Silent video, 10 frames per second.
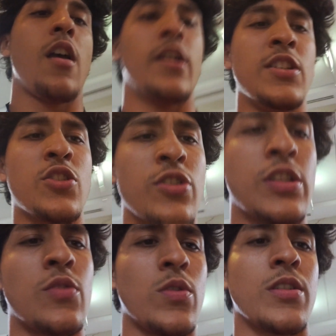an
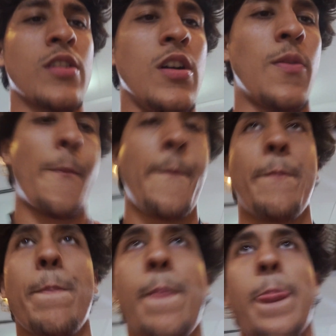interesting workout.
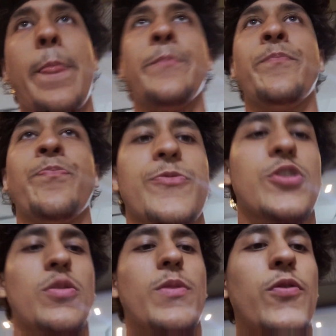It's
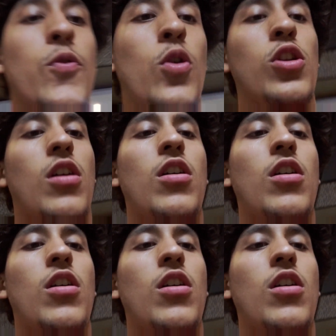gonna be full